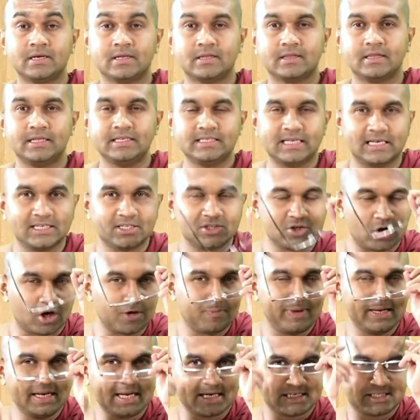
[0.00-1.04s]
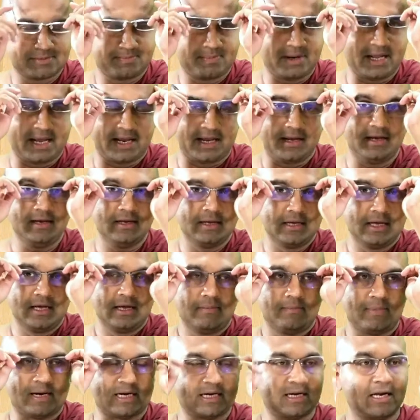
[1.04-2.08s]
This has not been explained.
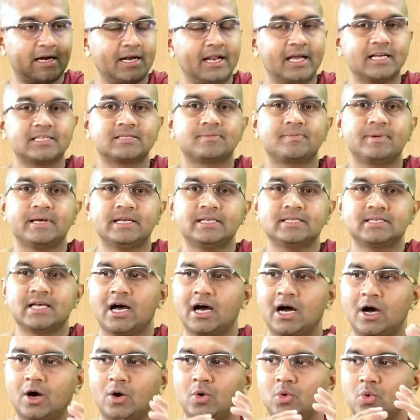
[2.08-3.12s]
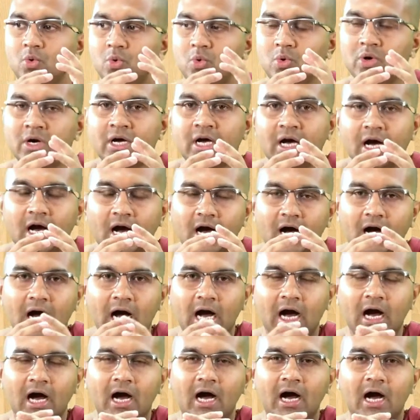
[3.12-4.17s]
Patana explains how
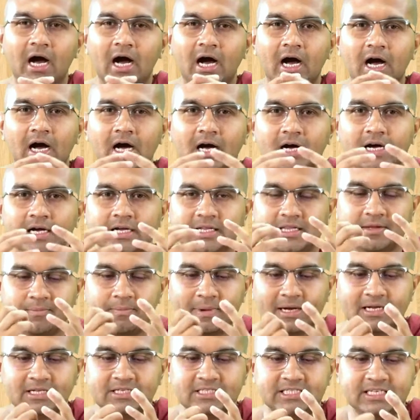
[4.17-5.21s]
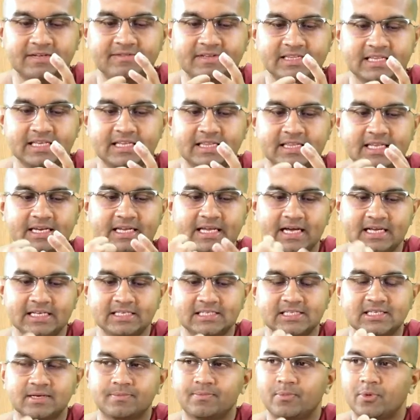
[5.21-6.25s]
uh, the jivitindriya
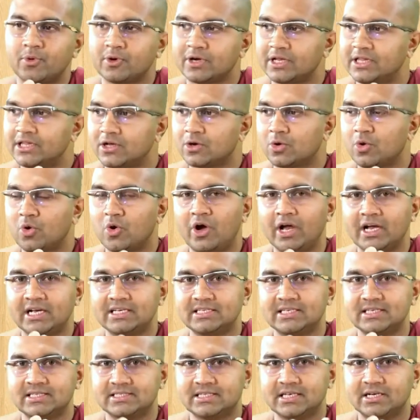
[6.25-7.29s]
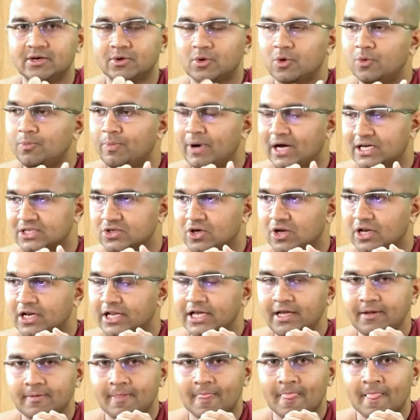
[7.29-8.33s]
is supporting the coexisting rupas
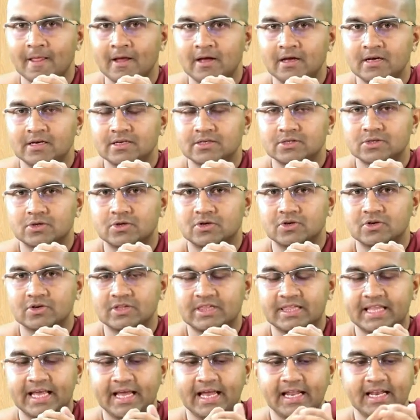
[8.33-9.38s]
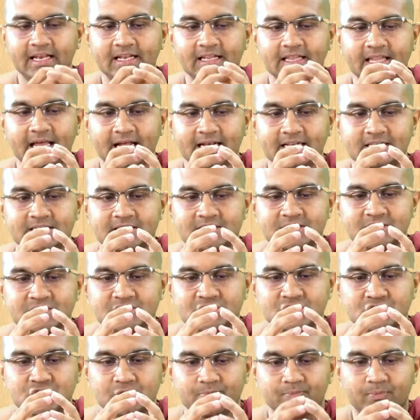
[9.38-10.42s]
only. So then that
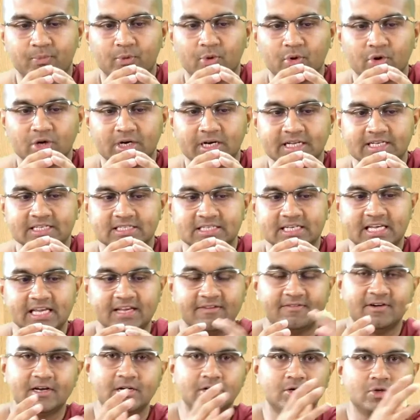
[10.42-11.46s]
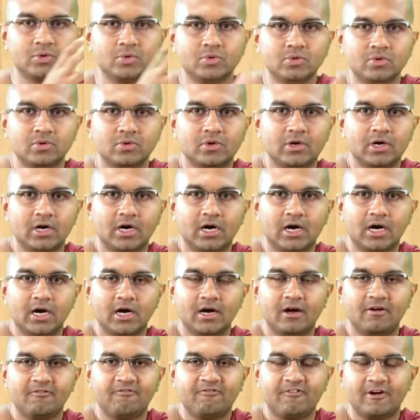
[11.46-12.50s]
support is given to
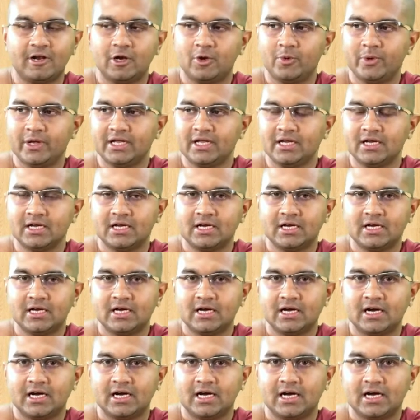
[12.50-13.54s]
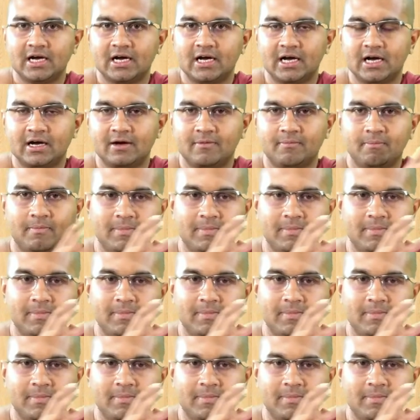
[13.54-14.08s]
uh, following uh,